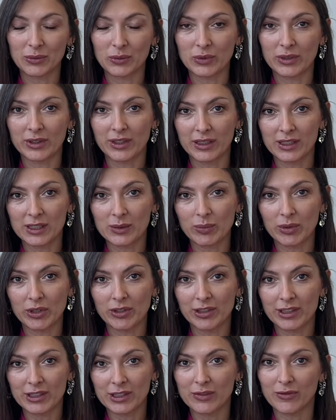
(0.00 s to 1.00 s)
with the
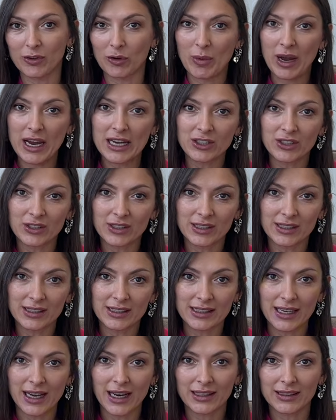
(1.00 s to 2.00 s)
experience from agency
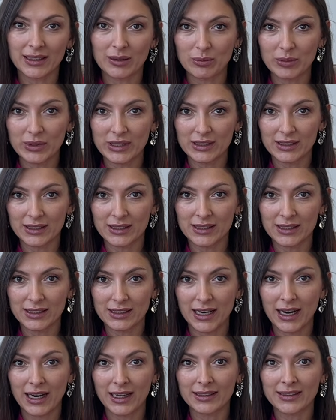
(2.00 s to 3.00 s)
side and businesses
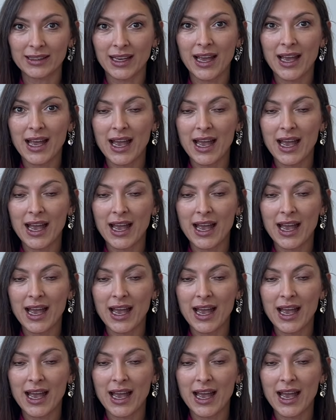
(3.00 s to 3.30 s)
side,